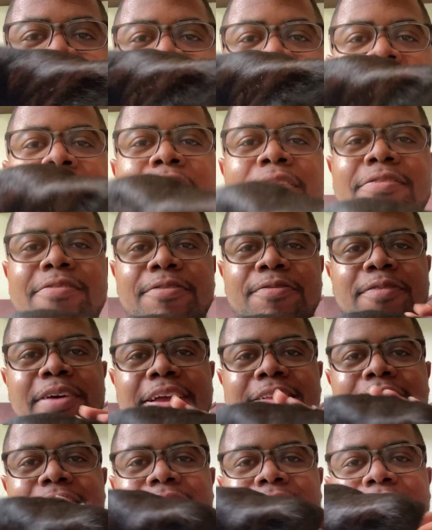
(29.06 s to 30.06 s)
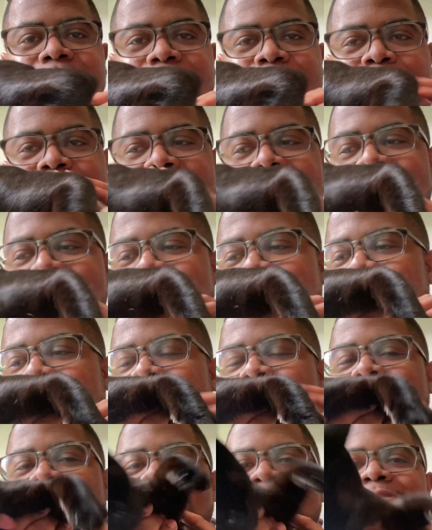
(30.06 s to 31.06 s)
well as the fact that the new Ant-Man
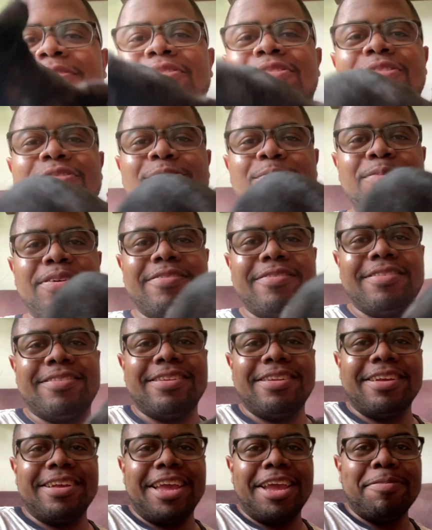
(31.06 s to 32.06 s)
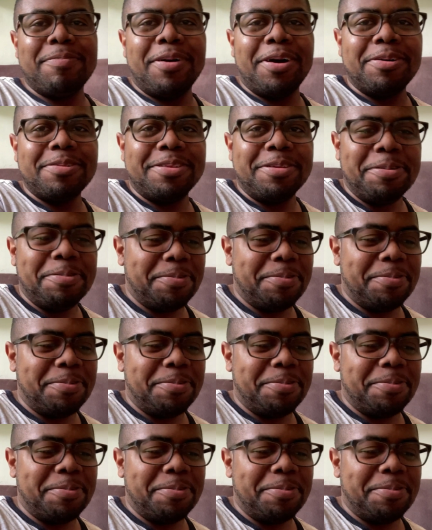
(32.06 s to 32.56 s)
movie just recently came out,